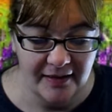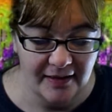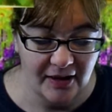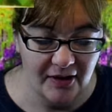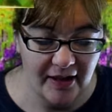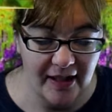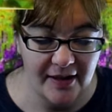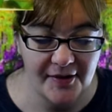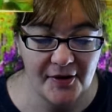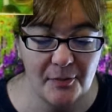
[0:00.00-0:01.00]
Okay, the
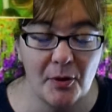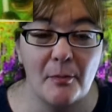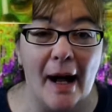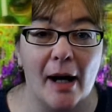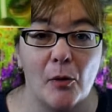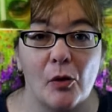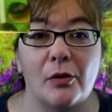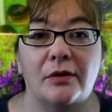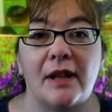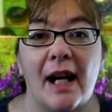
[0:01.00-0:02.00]
super bowel.
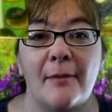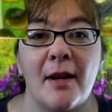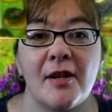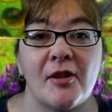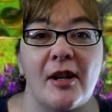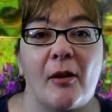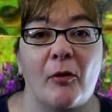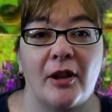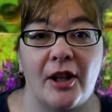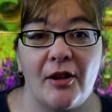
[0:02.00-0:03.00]
I'm not sure I
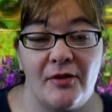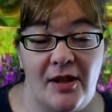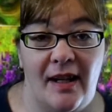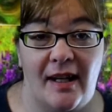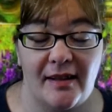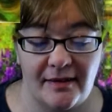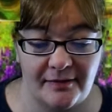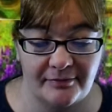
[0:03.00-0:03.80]
want to go to that.